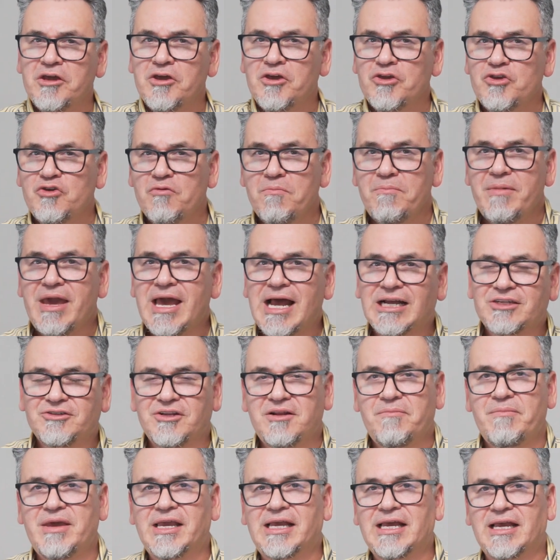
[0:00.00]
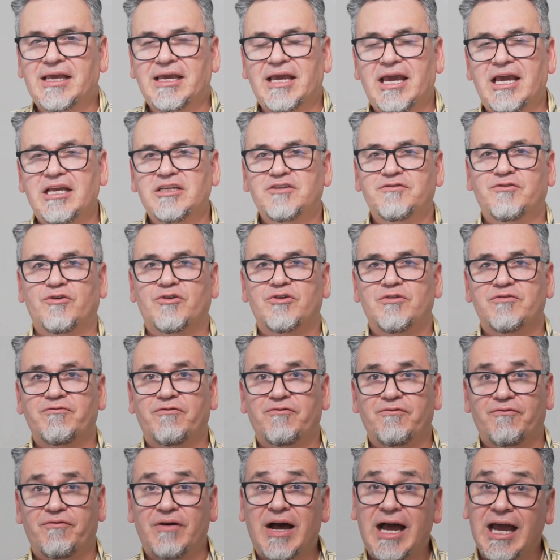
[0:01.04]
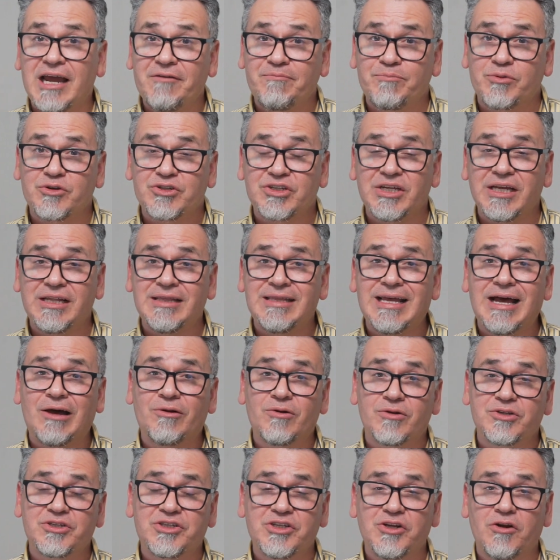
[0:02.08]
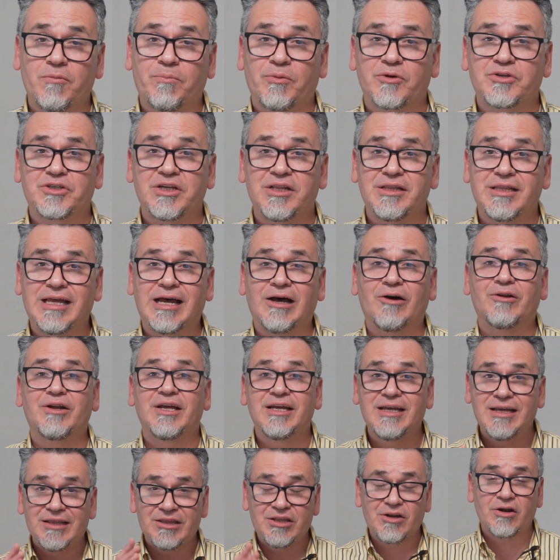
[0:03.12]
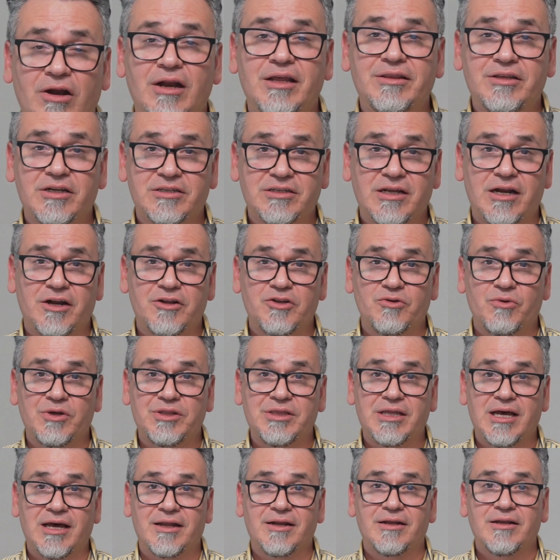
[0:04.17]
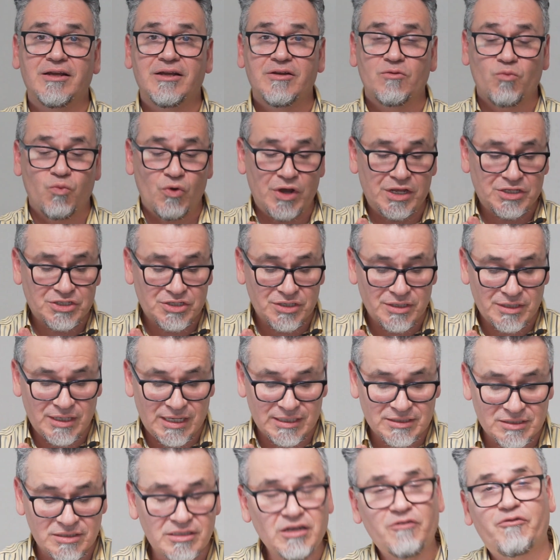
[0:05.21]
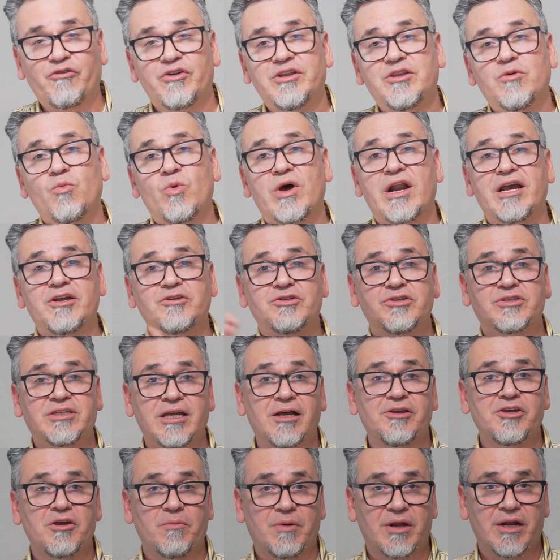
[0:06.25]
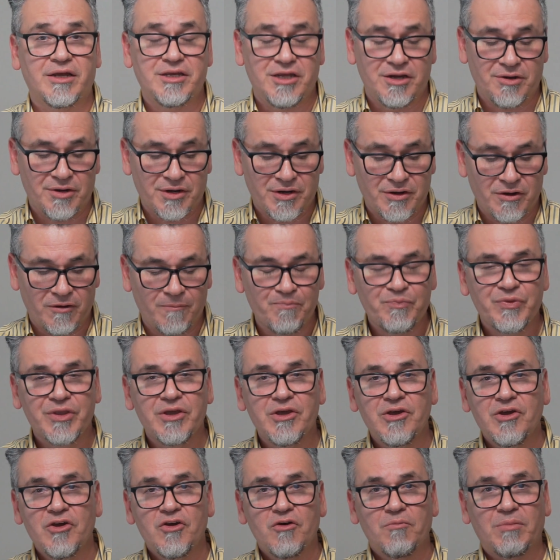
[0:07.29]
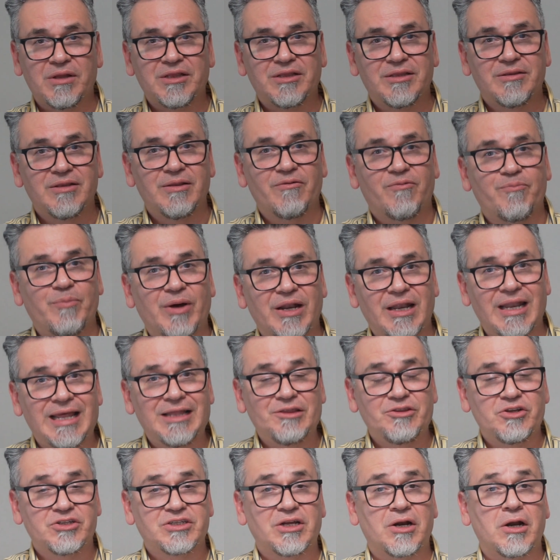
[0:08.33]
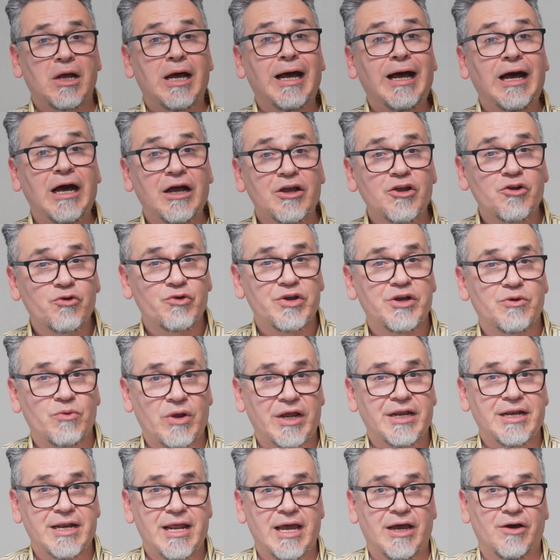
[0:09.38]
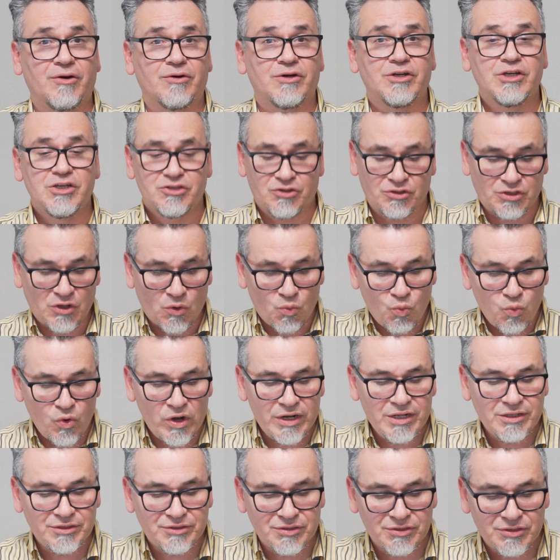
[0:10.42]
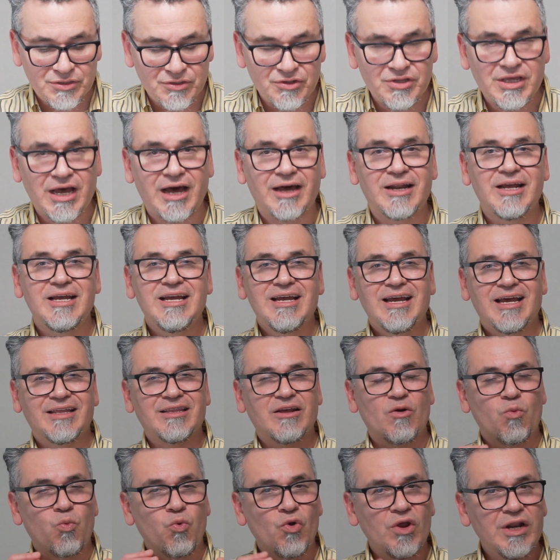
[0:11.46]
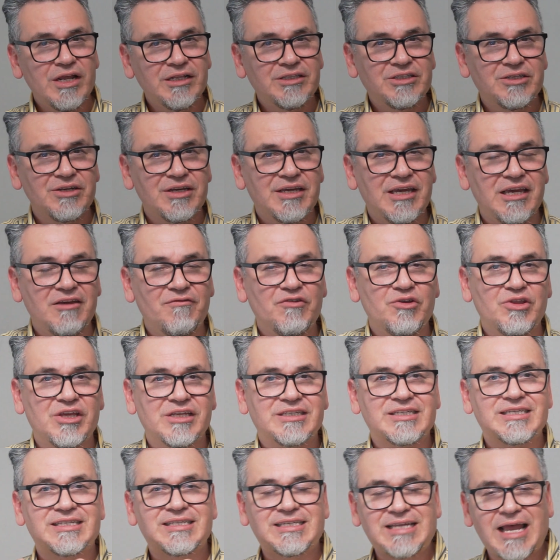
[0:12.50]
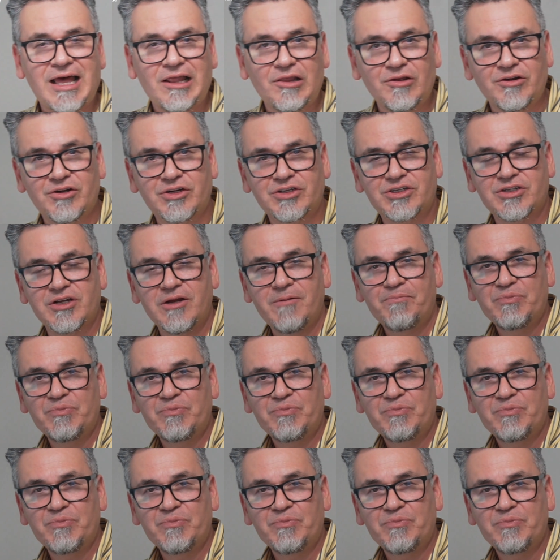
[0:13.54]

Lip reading: you may actually make a case for 5% down or 0% down. There are lenders that are doing that, which is different than what I used to tell you about a year ago. But lenders are hungry right now. So they're willing to do that, and they're willing to give you the seller's